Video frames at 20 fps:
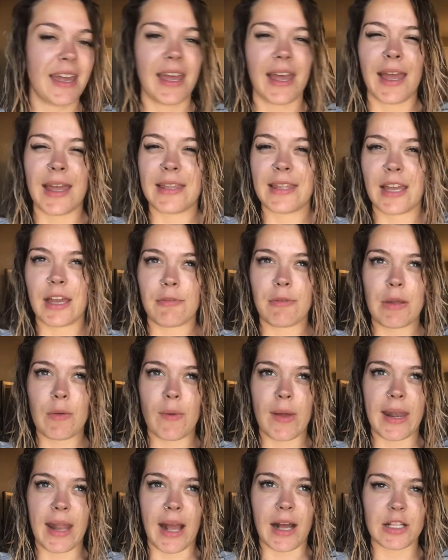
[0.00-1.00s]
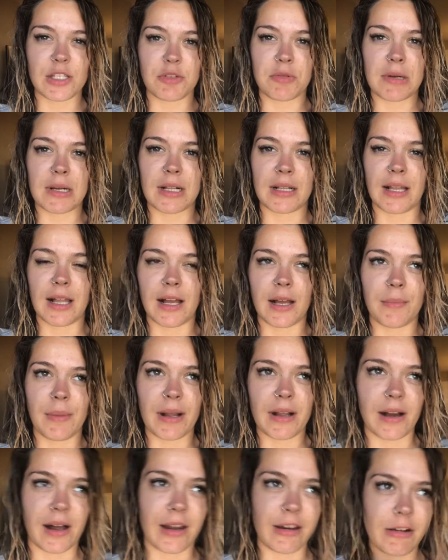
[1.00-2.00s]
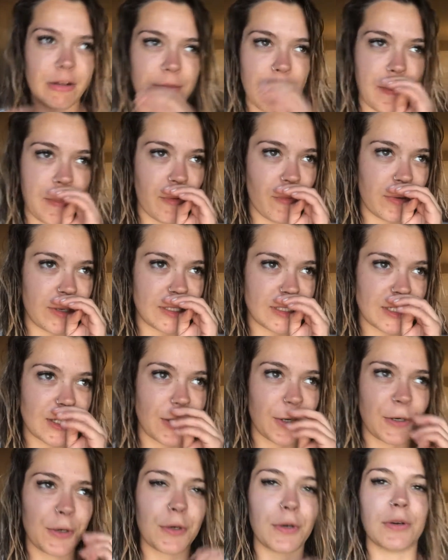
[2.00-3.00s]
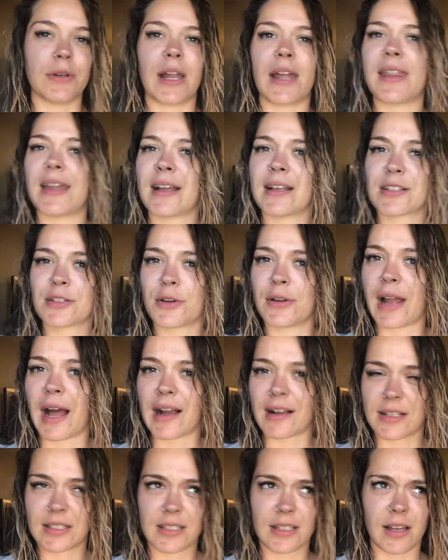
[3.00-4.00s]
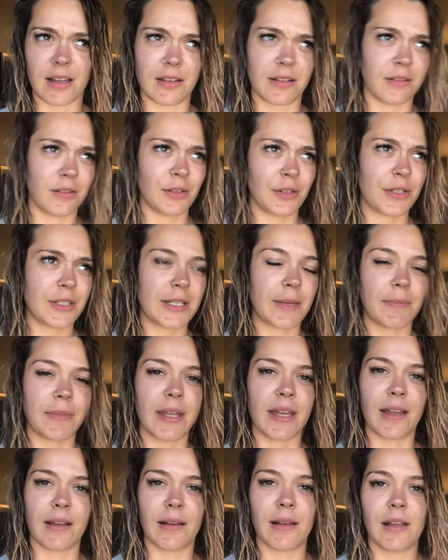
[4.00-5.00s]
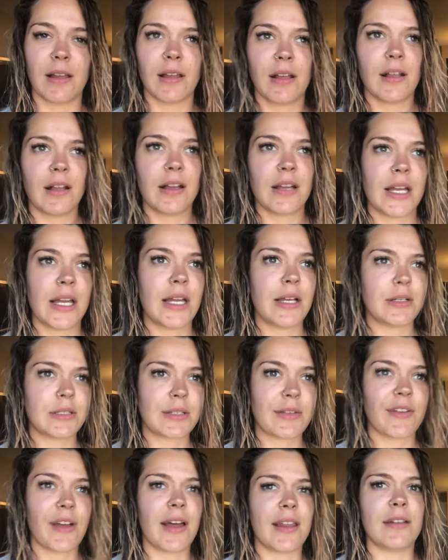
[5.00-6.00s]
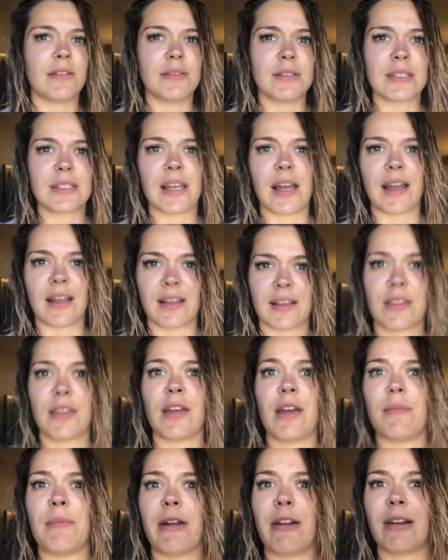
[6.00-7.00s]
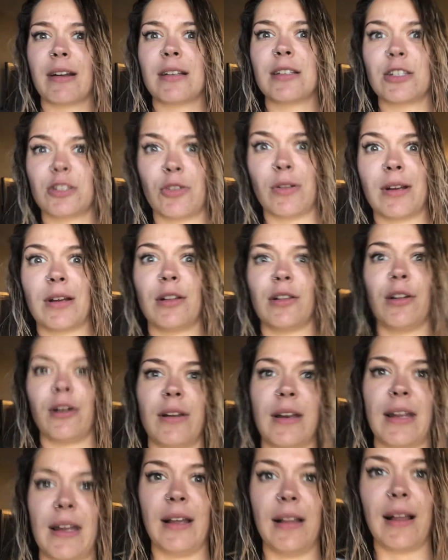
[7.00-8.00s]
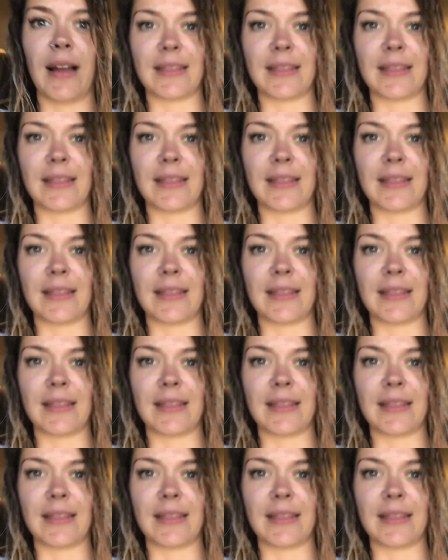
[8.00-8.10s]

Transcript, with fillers: And then we went out to a club. I can't even remember what it's called. I think it's called Hakkasan or something. It was fun. It was like the Americans drink a lot here.